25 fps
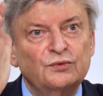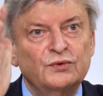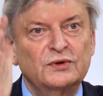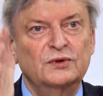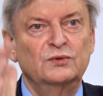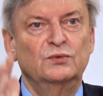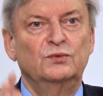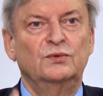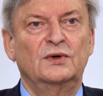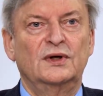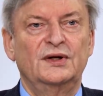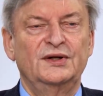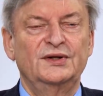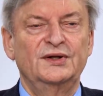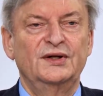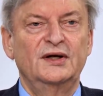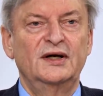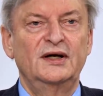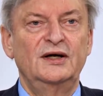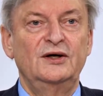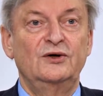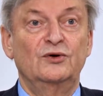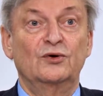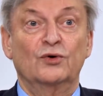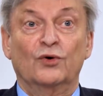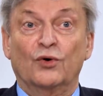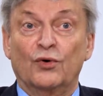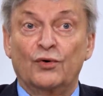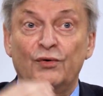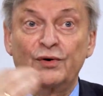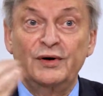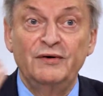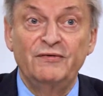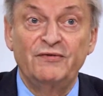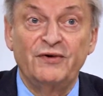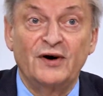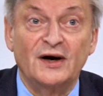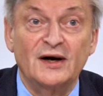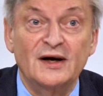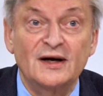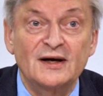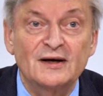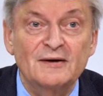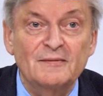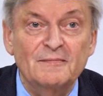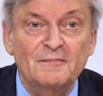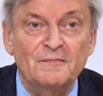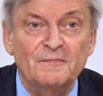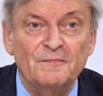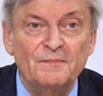will one day glorify
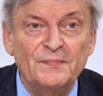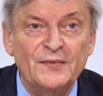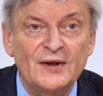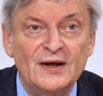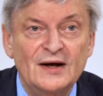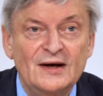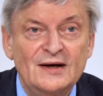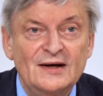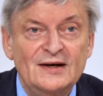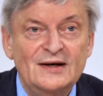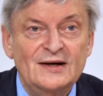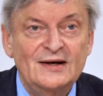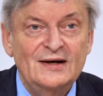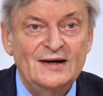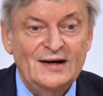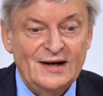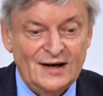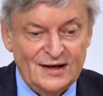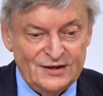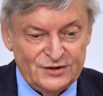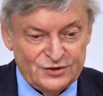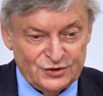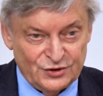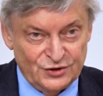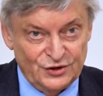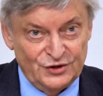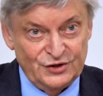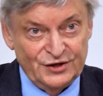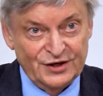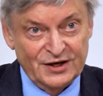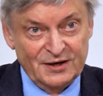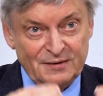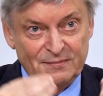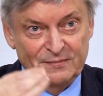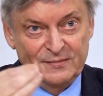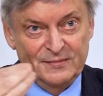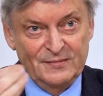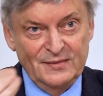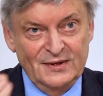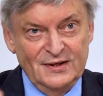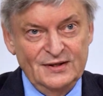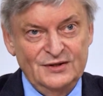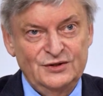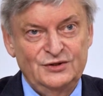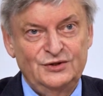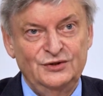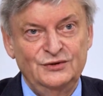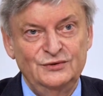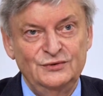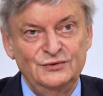him and turn him
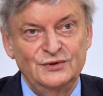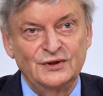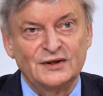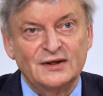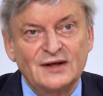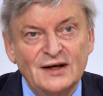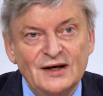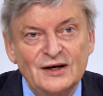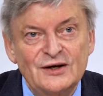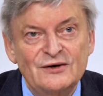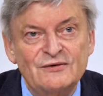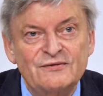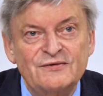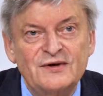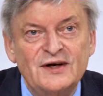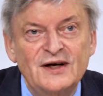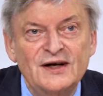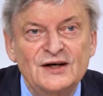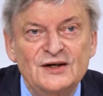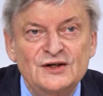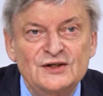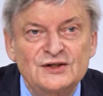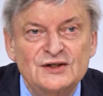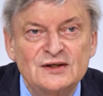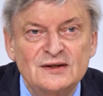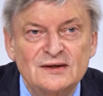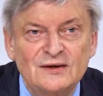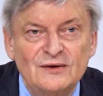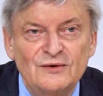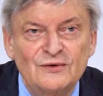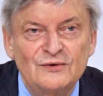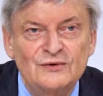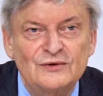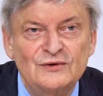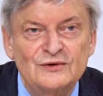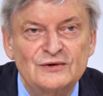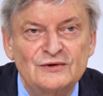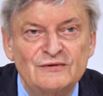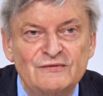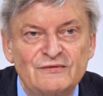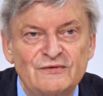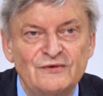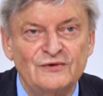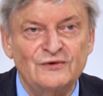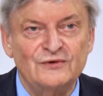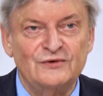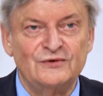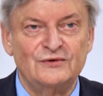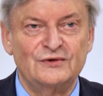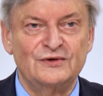into the King of Kings and the Lord of
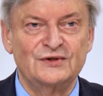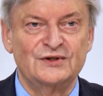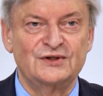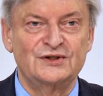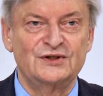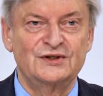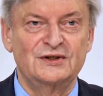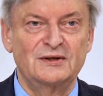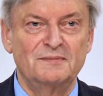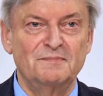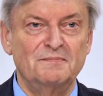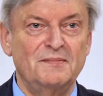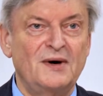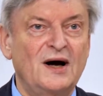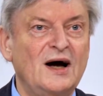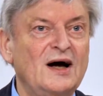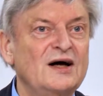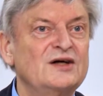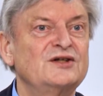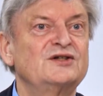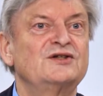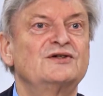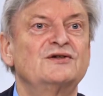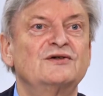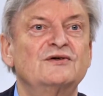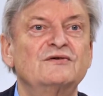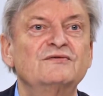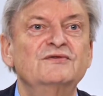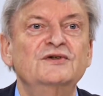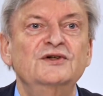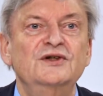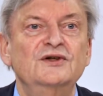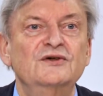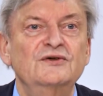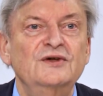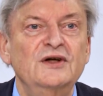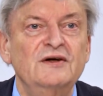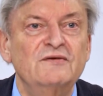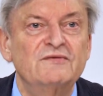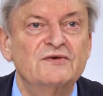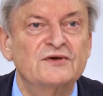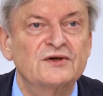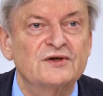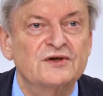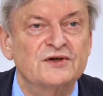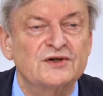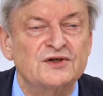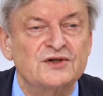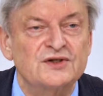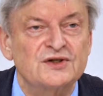Lords, the master of the
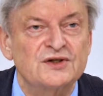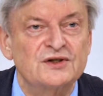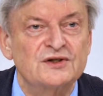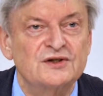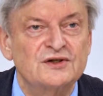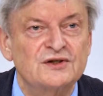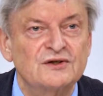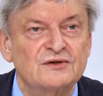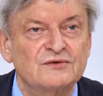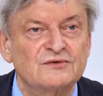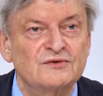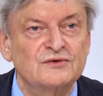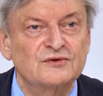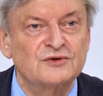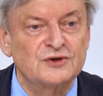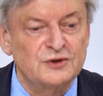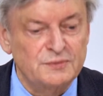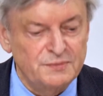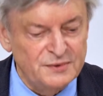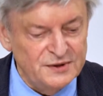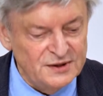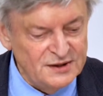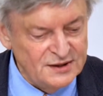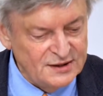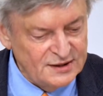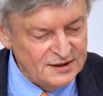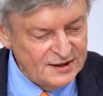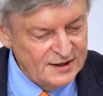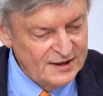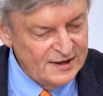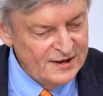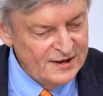universe, so to speak.